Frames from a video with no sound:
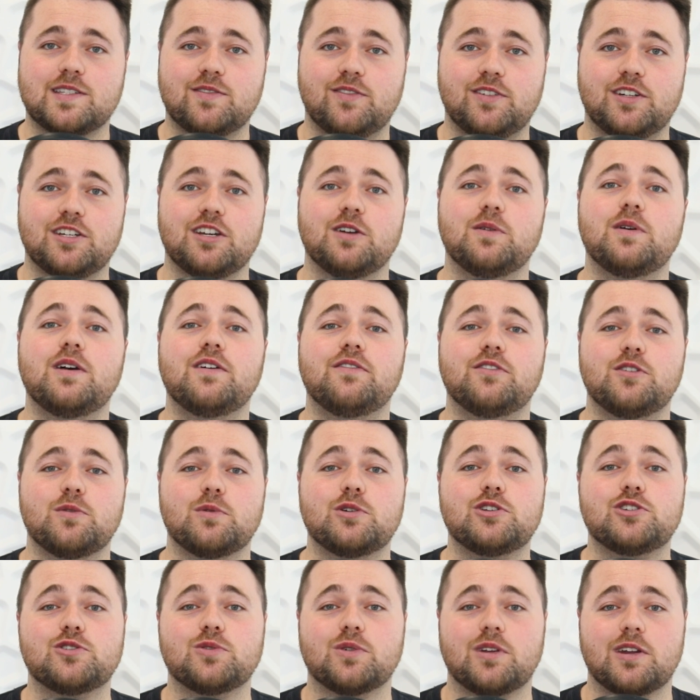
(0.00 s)
this video if you
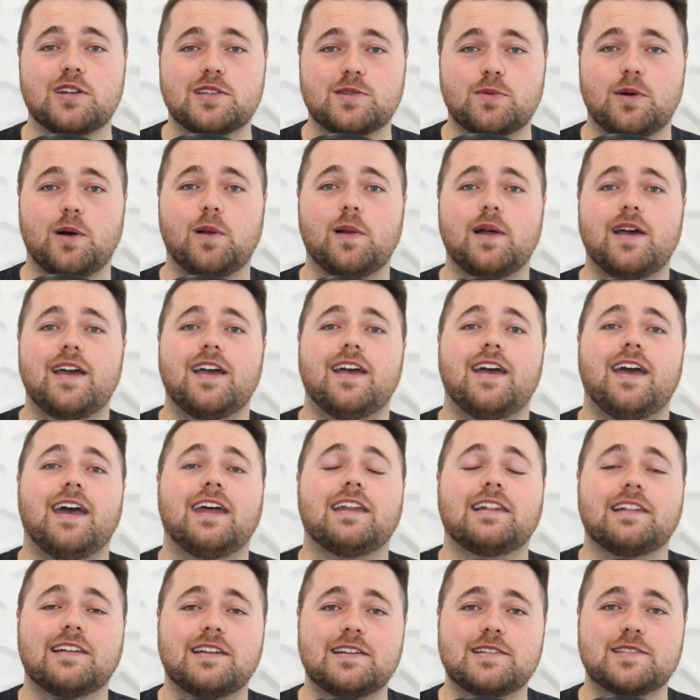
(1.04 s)
enjoyed it as well,
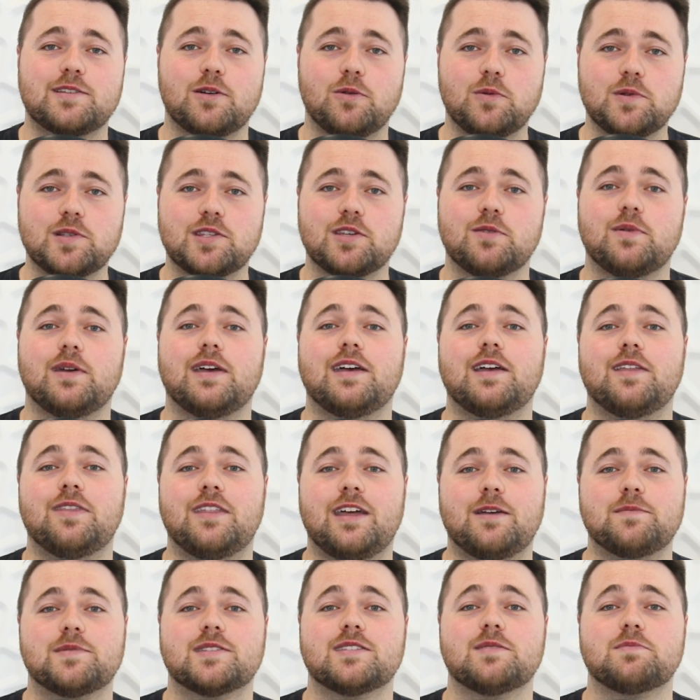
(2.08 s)
and let's also hit
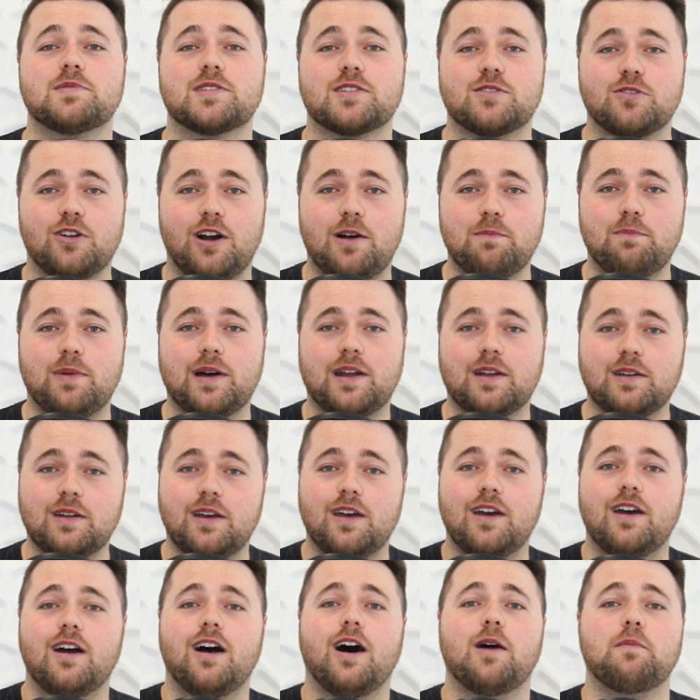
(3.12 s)
that subscribe button.
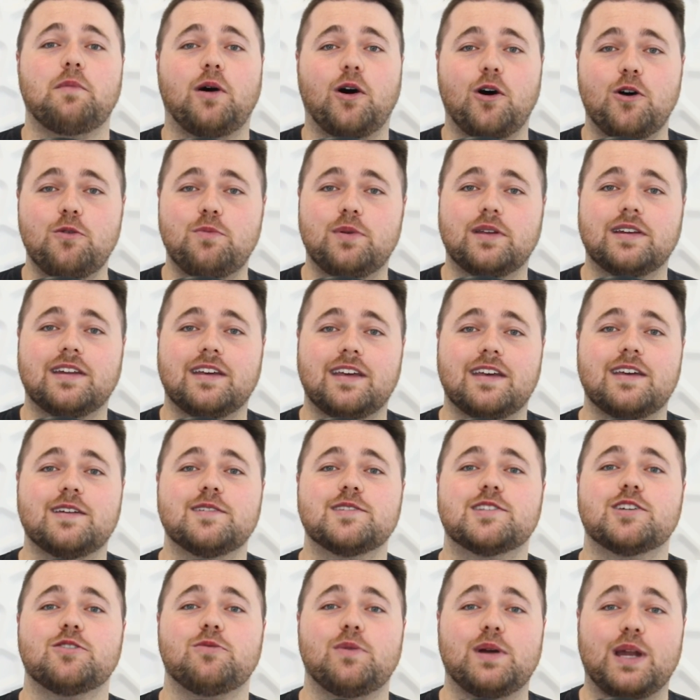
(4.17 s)
I'm hoping to
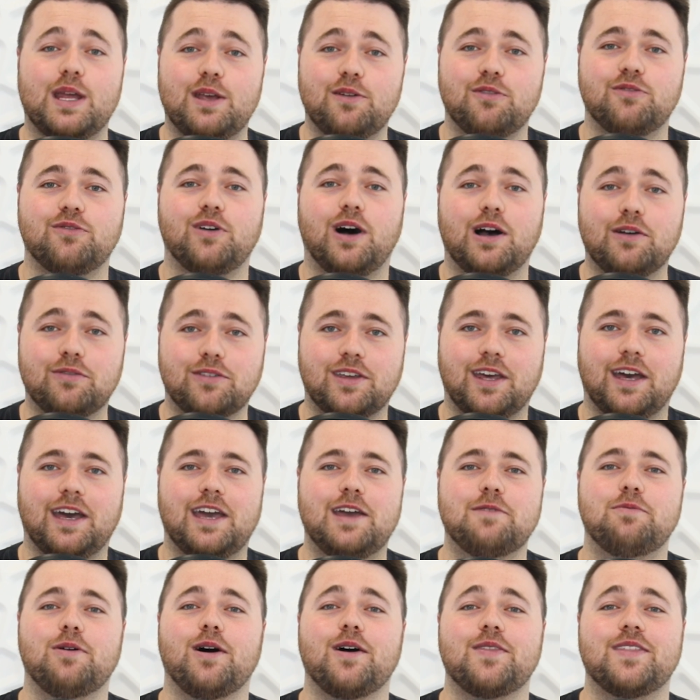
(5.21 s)
hit
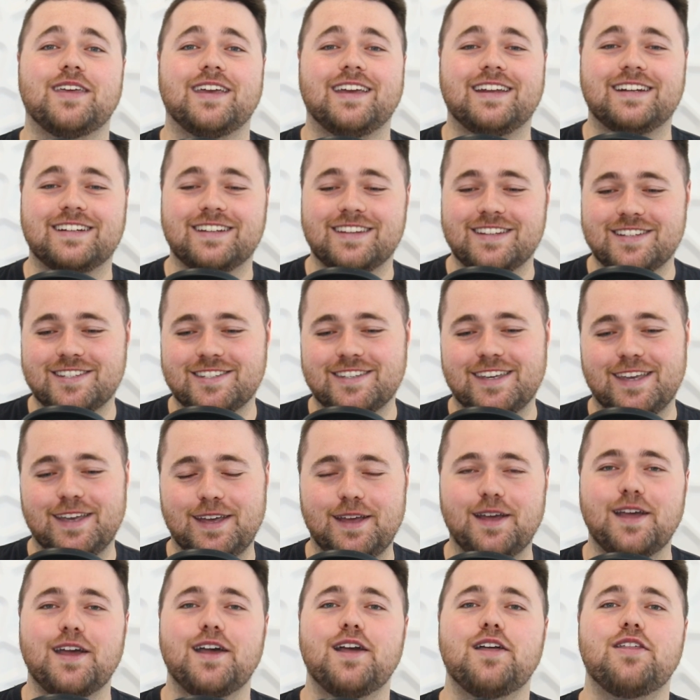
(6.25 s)
25k by the end of this
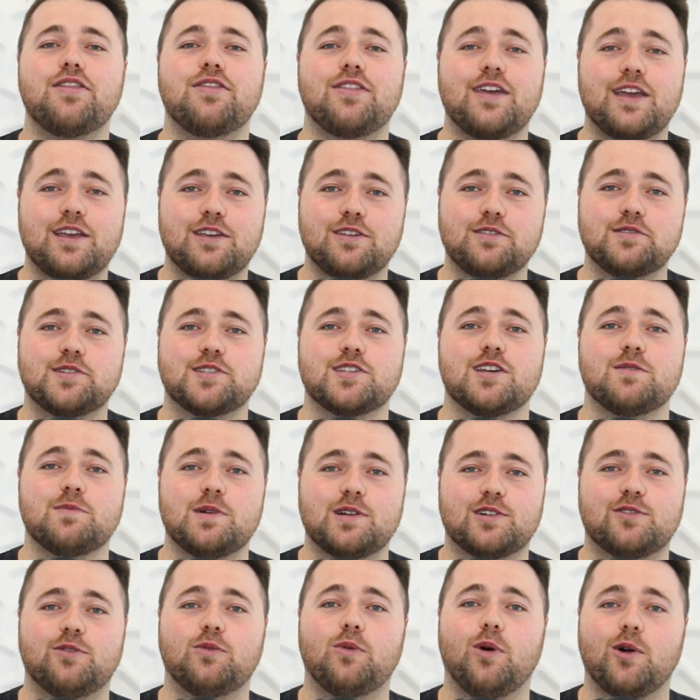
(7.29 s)
year. Thank you so
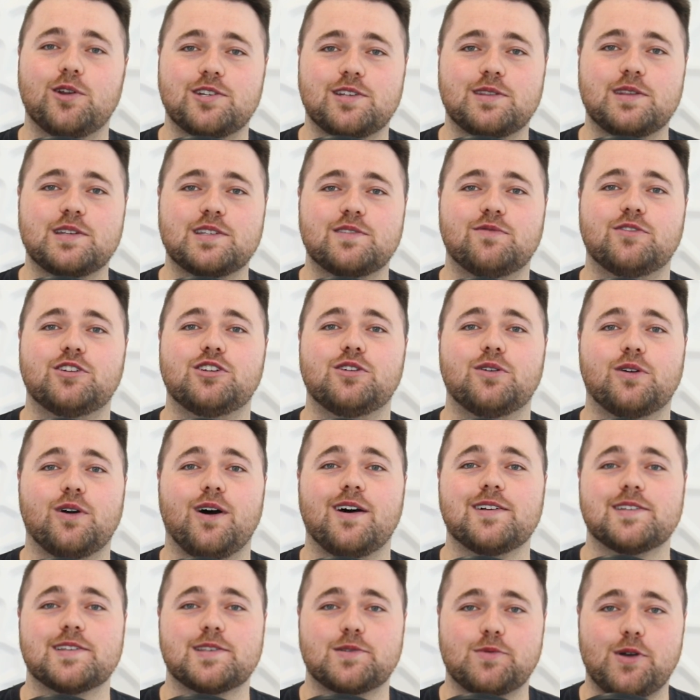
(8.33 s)
much for watching this video,
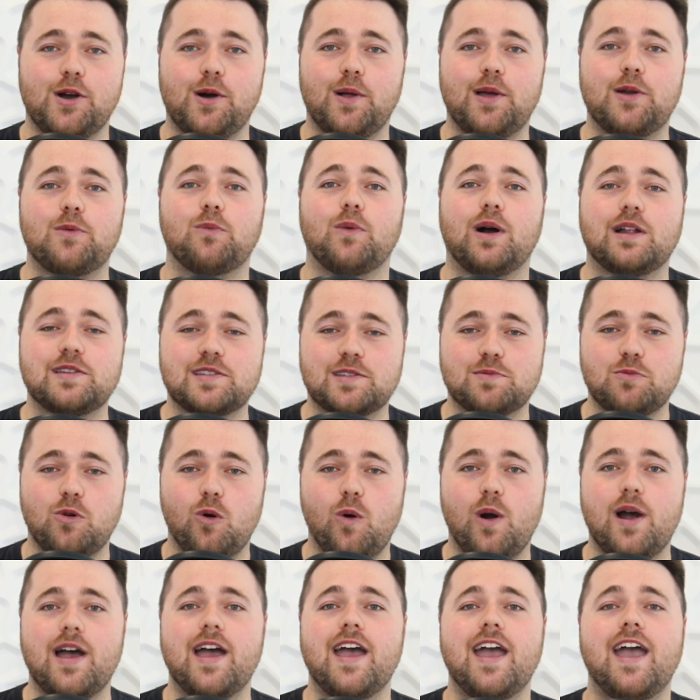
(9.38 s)
guys, as well. And once
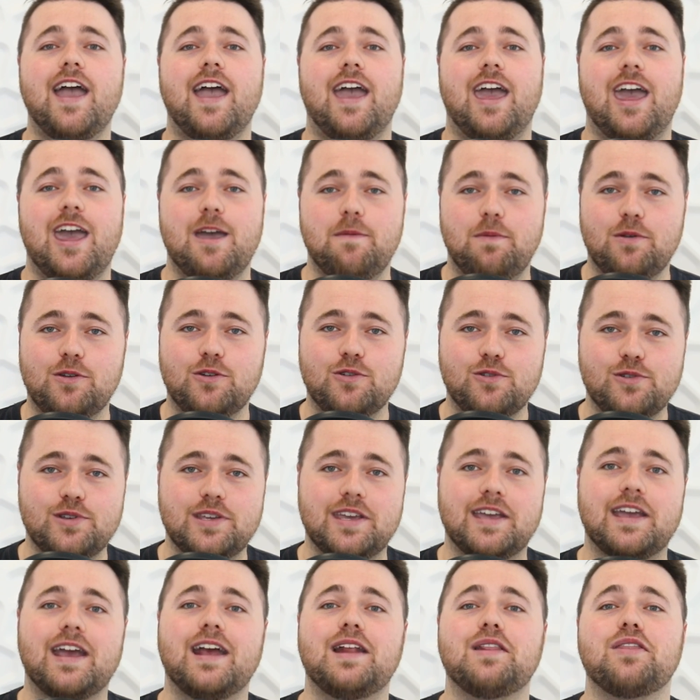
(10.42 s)
more, Happy New
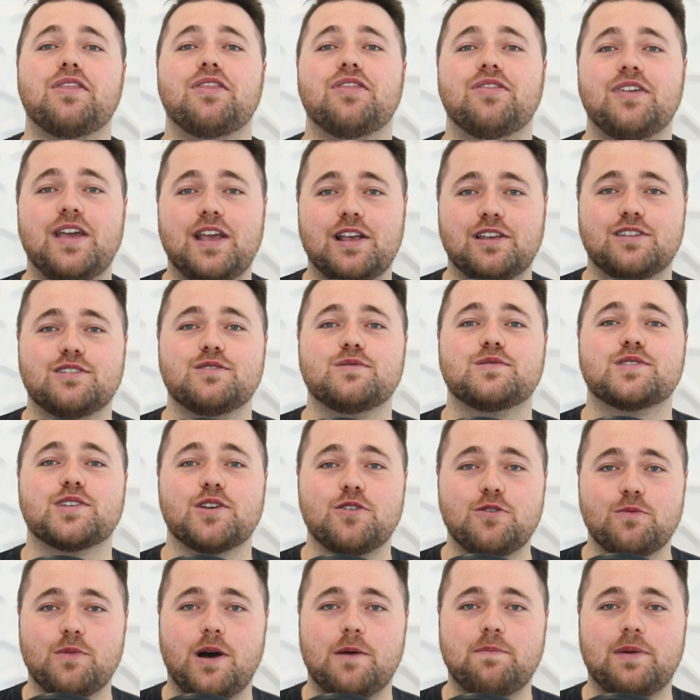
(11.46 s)
Year, and thank you
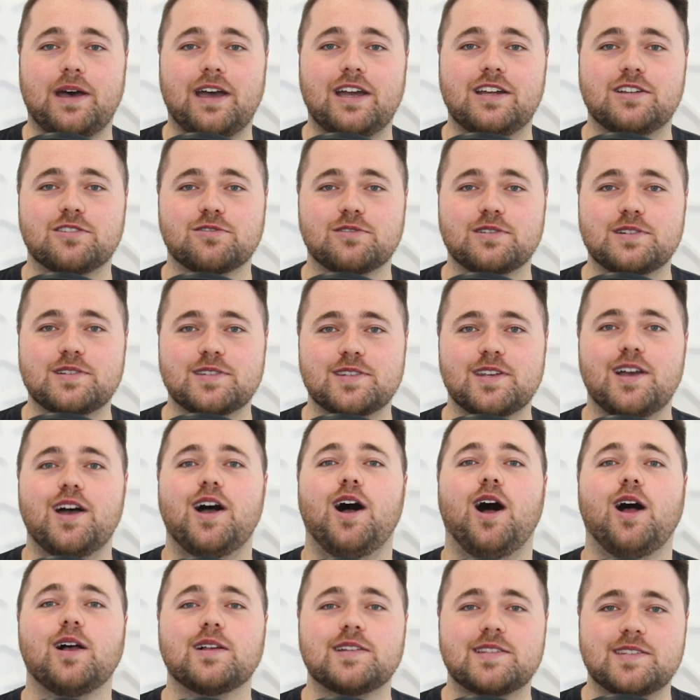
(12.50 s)
to my patrons.
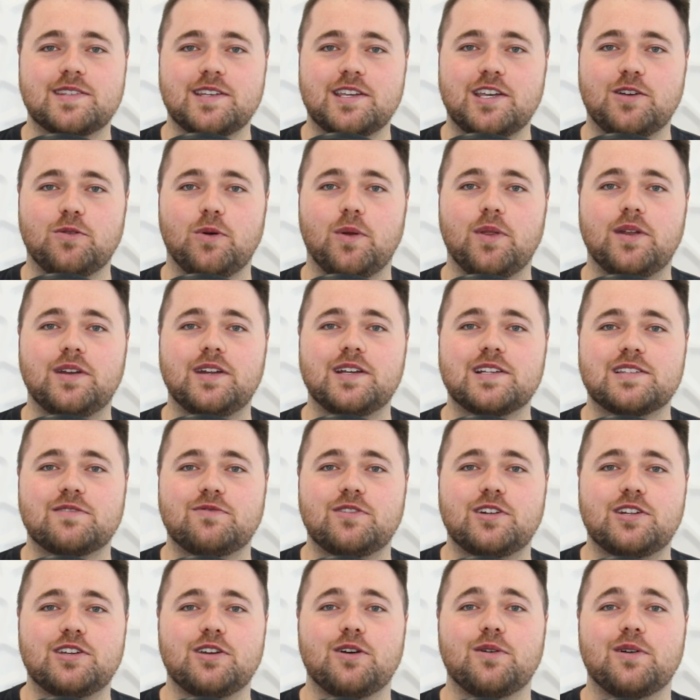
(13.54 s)
I'll see you on the next
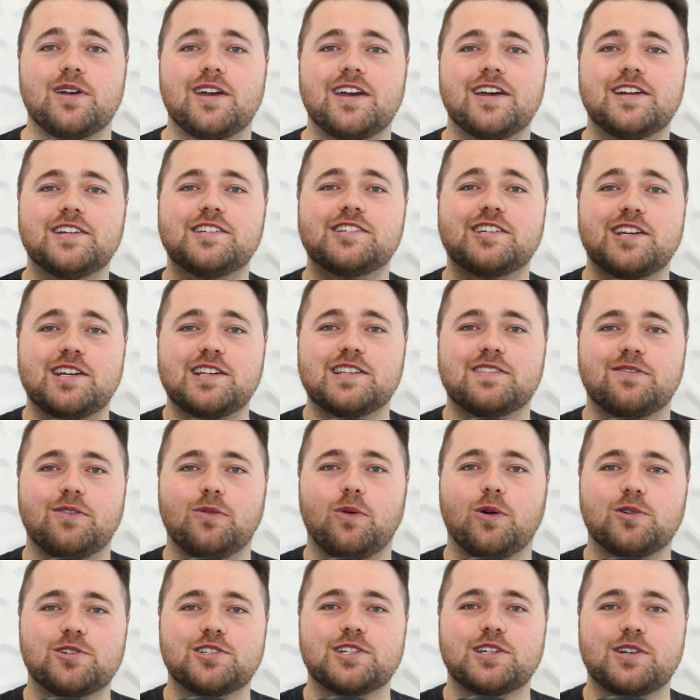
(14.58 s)
video. Cheers for
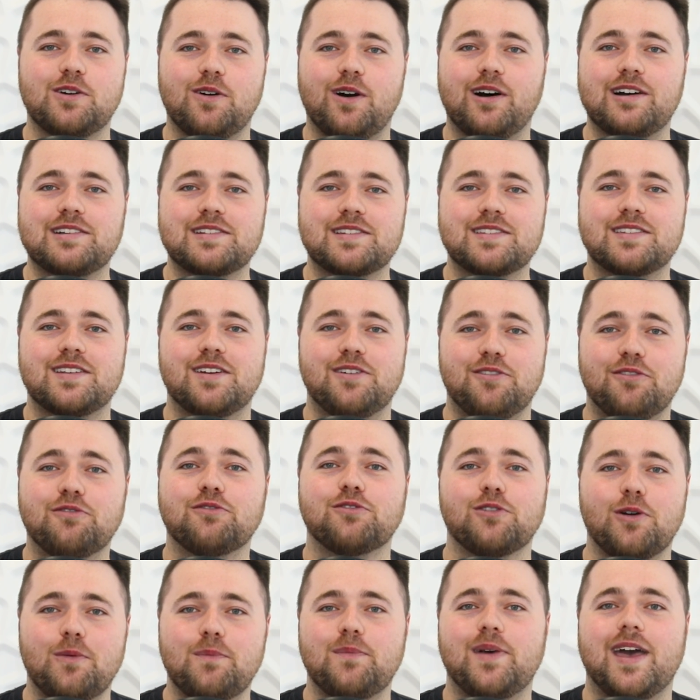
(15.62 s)
watching, guys,
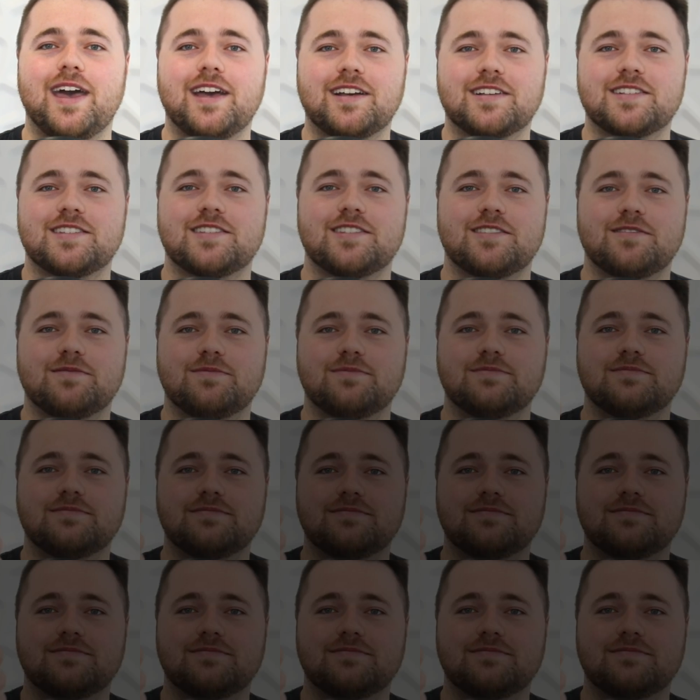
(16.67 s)
from Max.